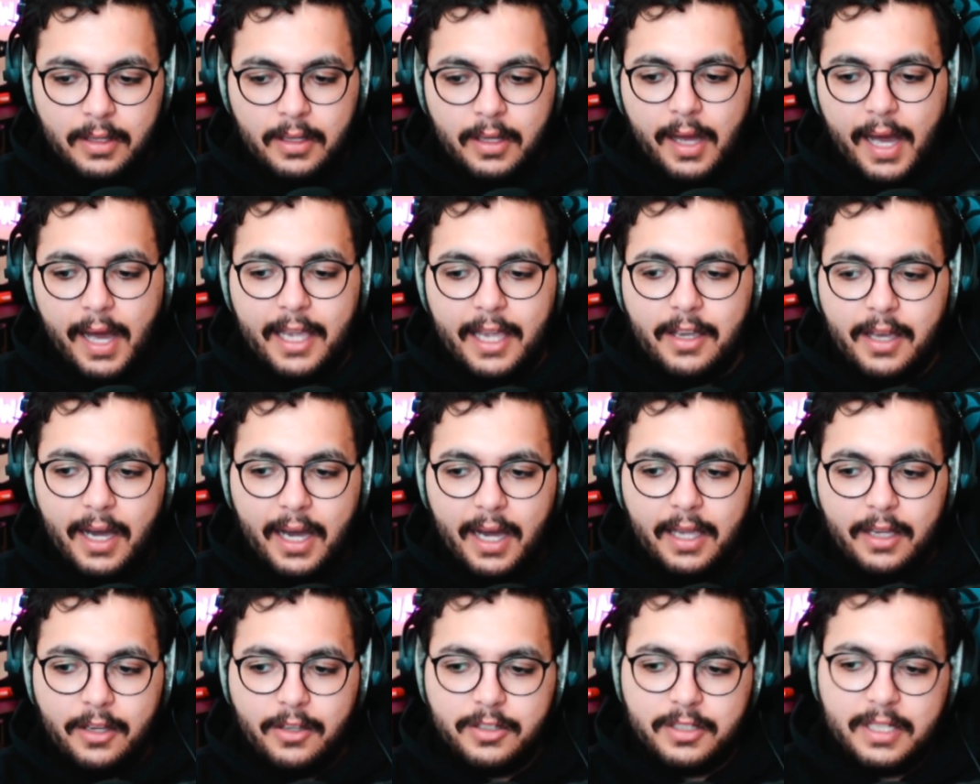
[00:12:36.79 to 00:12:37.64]
I
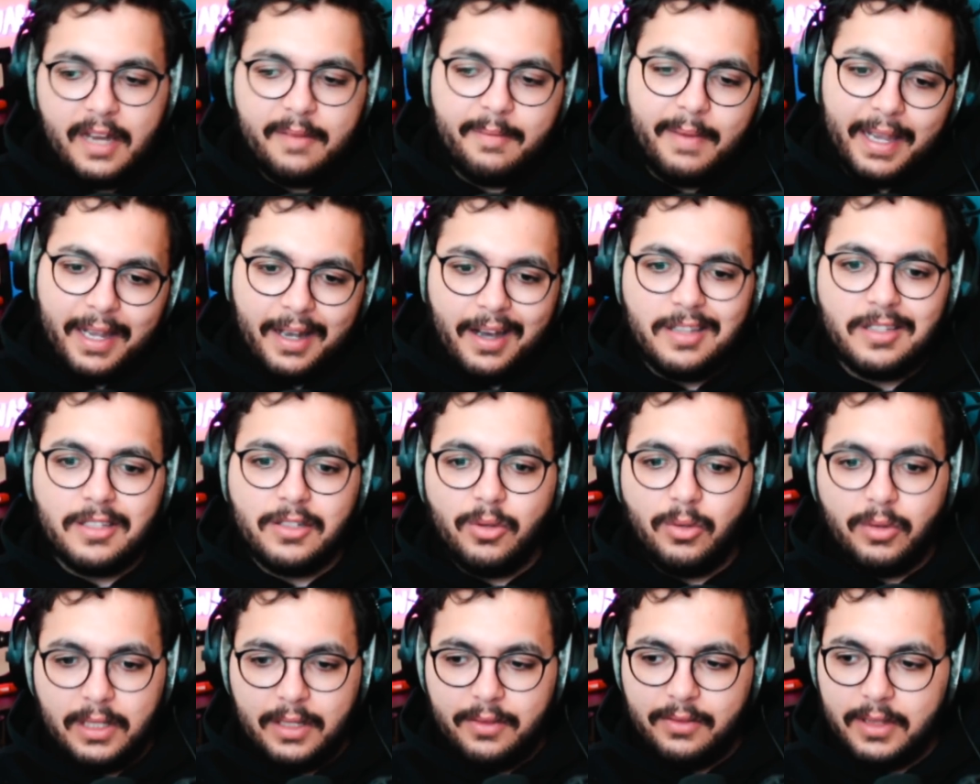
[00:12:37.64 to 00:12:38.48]
used to have my cousin
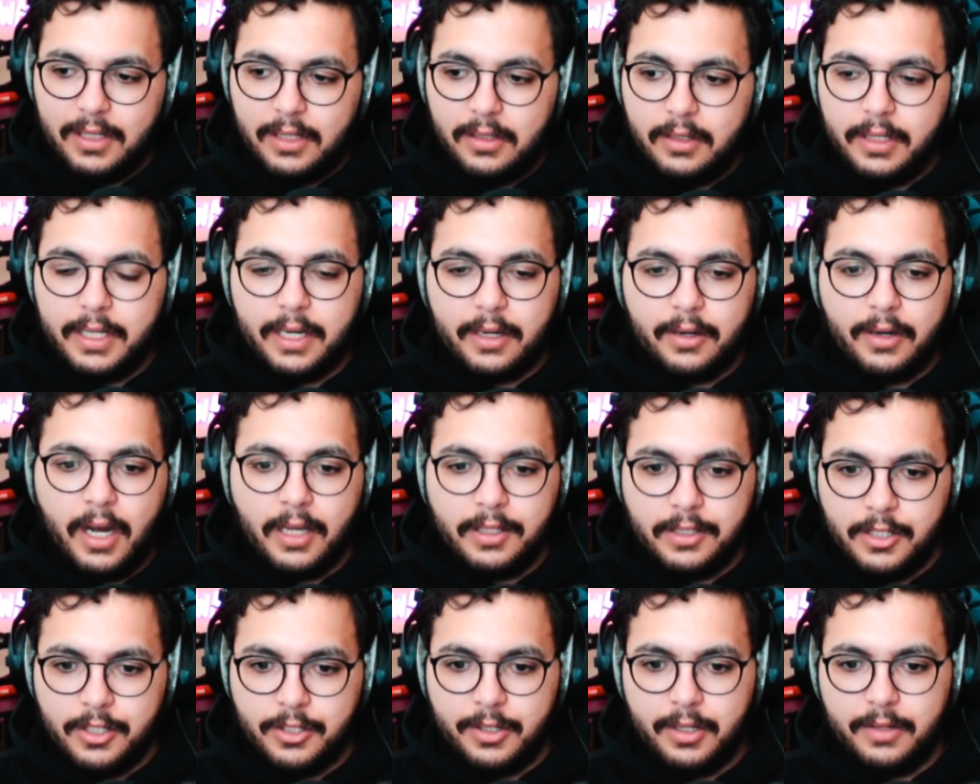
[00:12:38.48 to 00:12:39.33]
who lived literally across
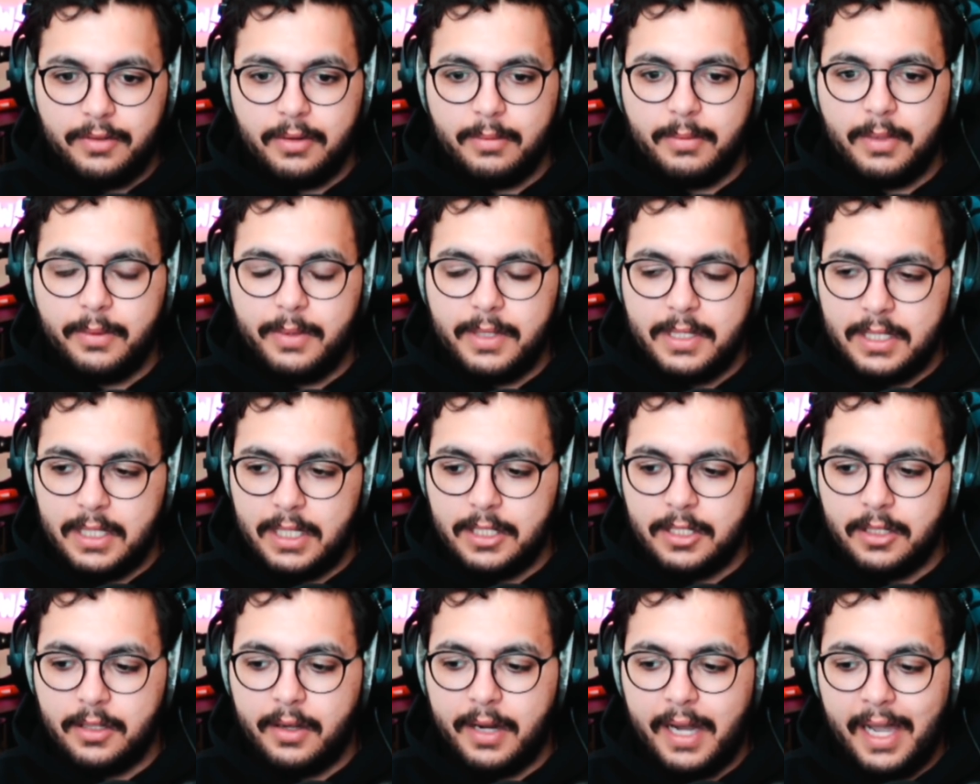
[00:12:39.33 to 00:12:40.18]
the street from me. We'd see
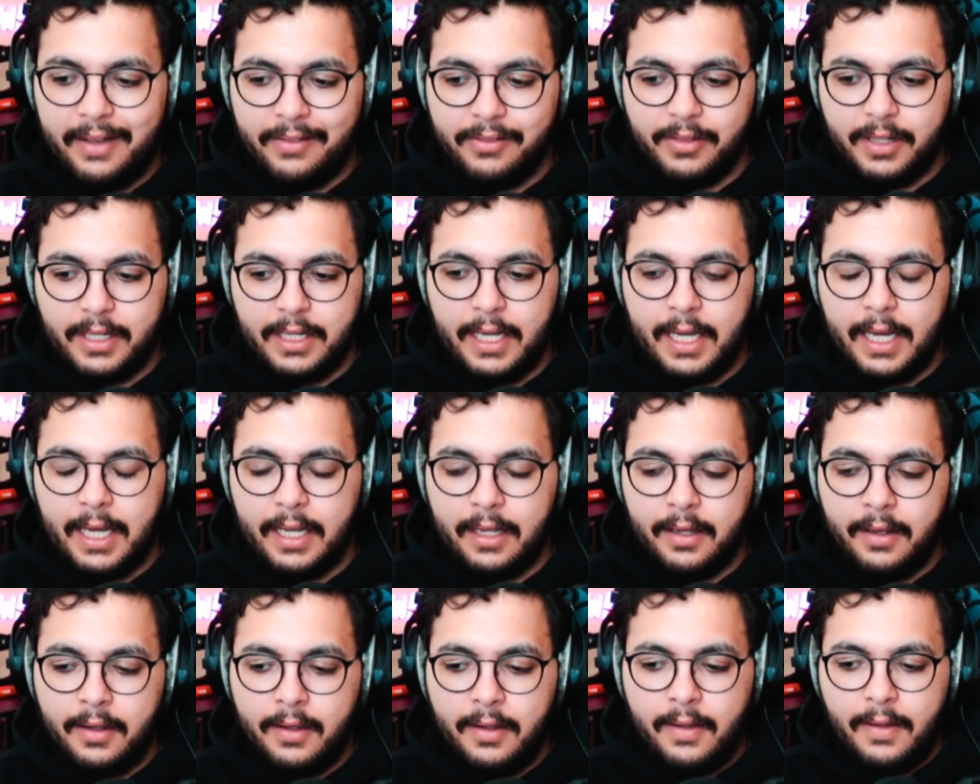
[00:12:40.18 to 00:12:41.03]
each other every
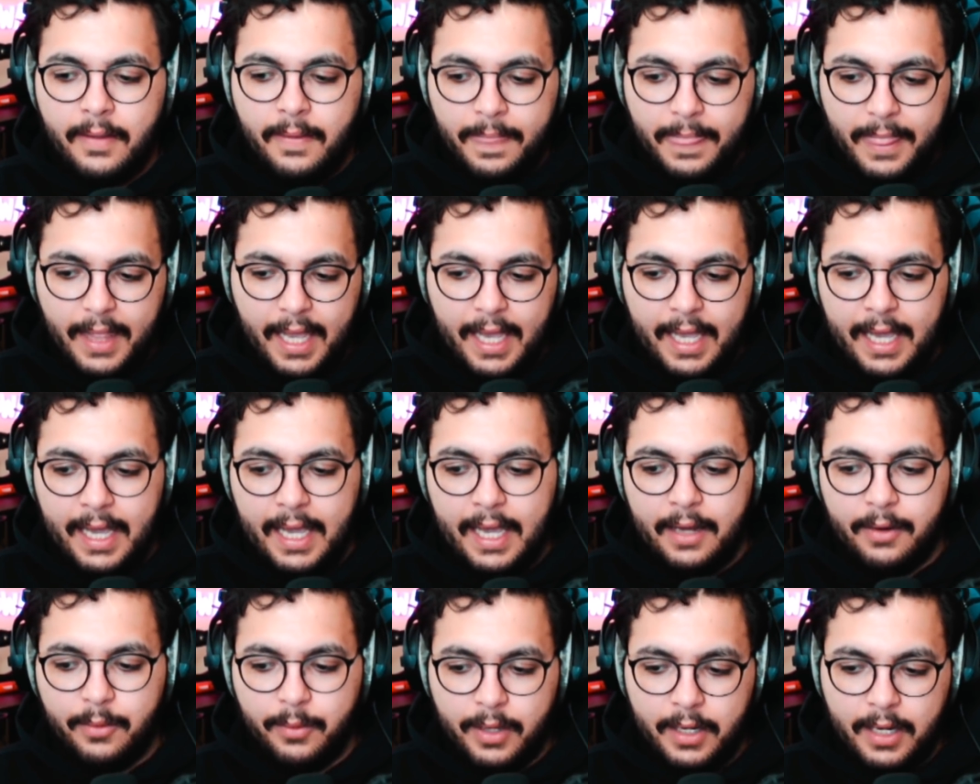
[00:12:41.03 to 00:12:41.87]
day.
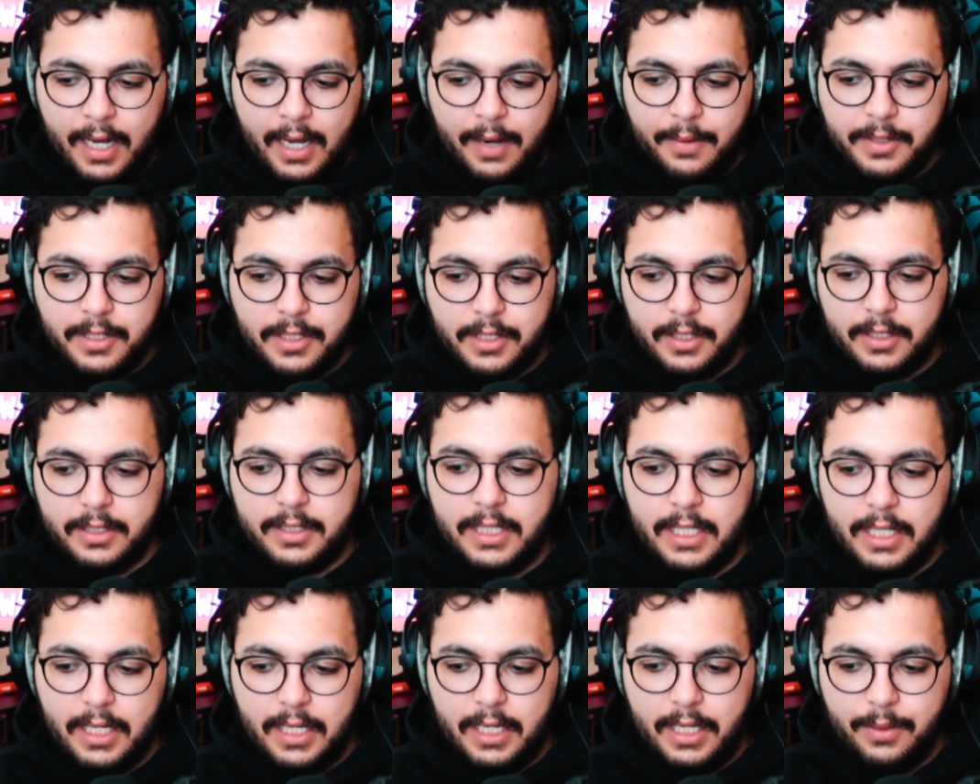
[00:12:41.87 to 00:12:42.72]
And when I was
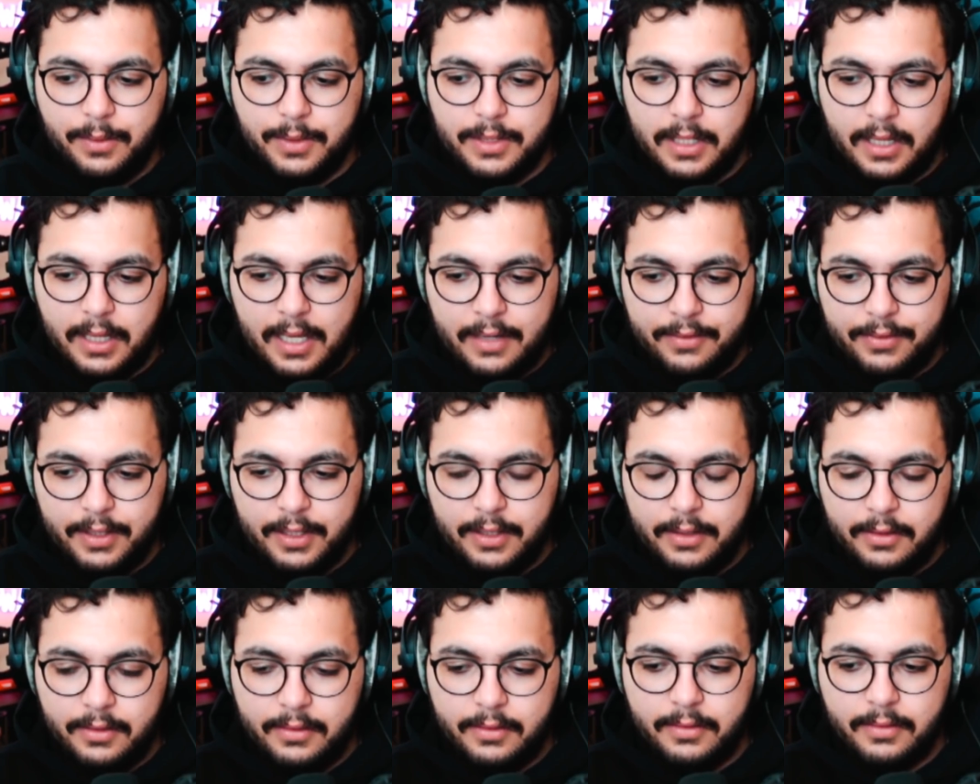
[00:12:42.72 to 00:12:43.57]
13 and he was
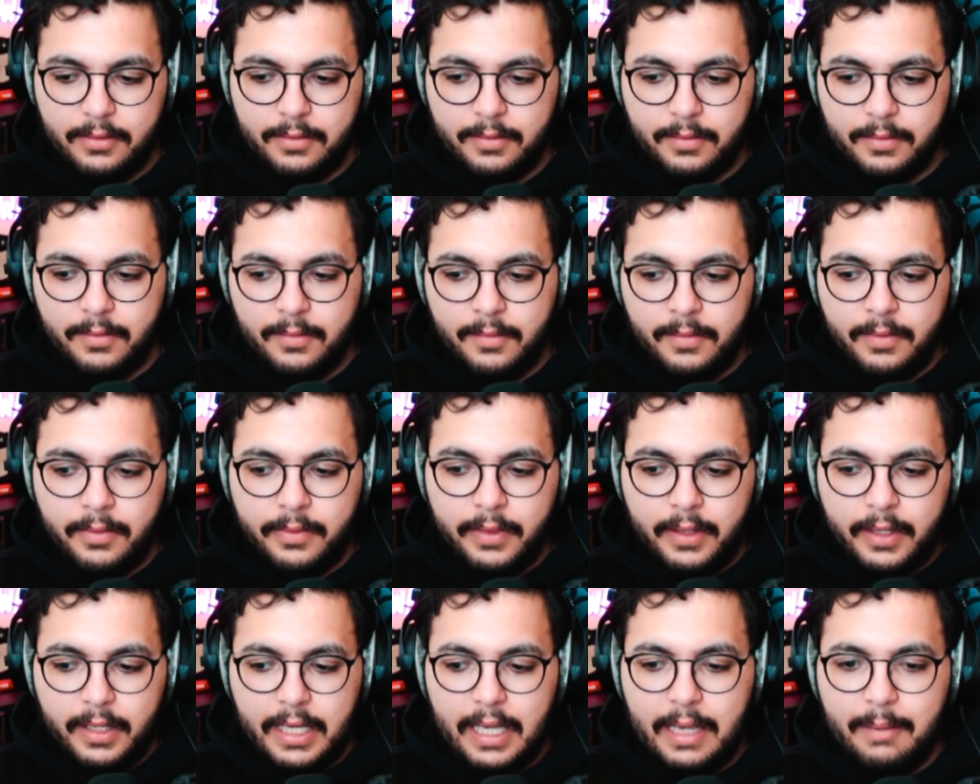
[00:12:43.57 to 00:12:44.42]
11,
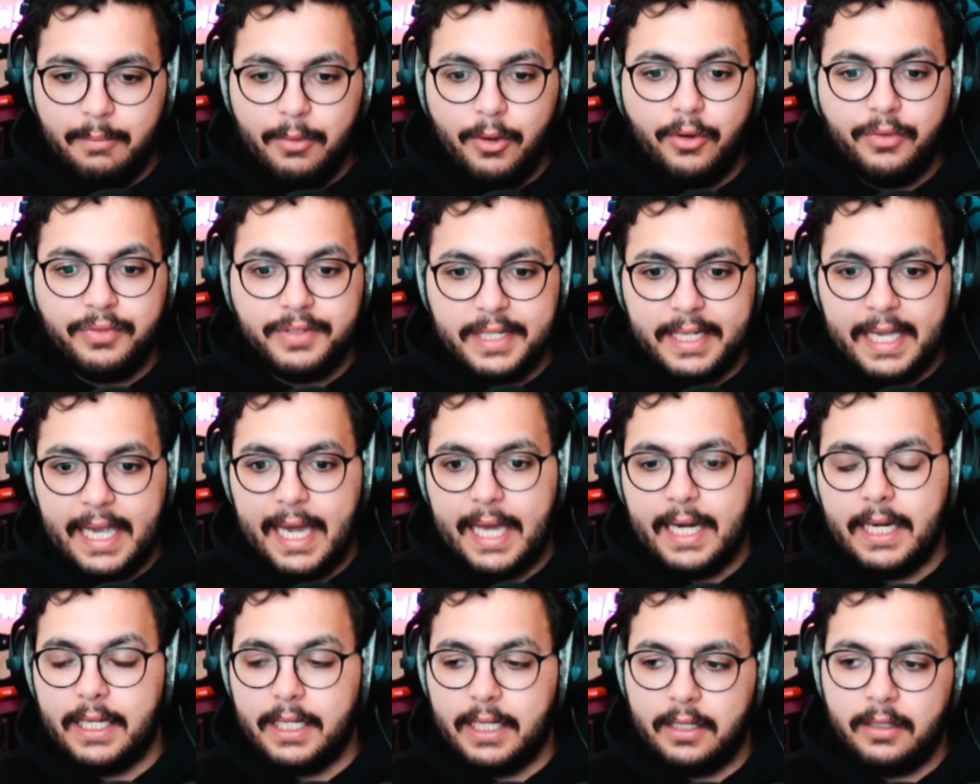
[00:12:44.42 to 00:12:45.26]
he moved to
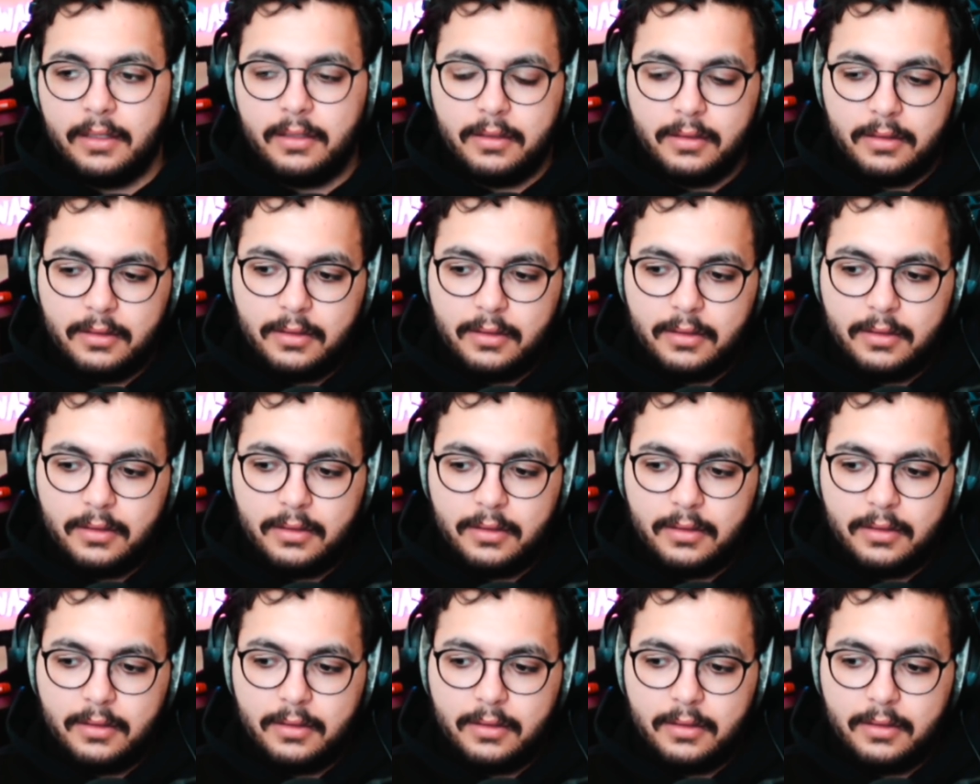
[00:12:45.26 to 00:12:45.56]
Canada.